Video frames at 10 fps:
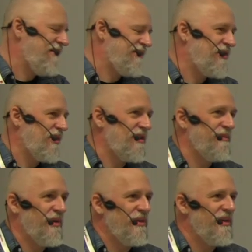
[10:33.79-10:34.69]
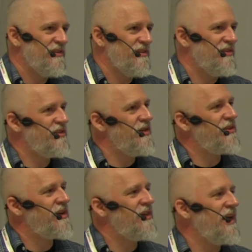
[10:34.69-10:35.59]
I've started to build these is just to
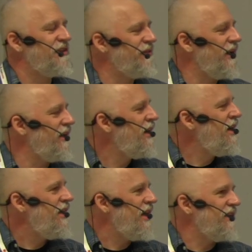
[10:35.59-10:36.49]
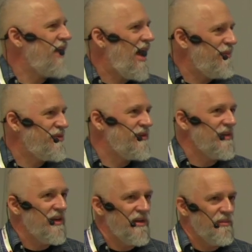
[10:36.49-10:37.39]
use a class file. That's
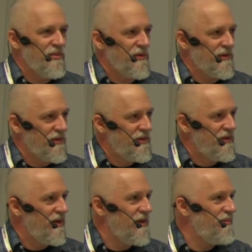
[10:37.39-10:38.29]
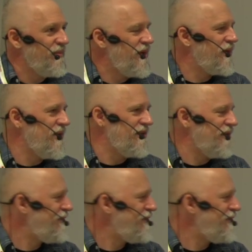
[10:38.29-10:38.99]
absolutely unimportant. Um, you can use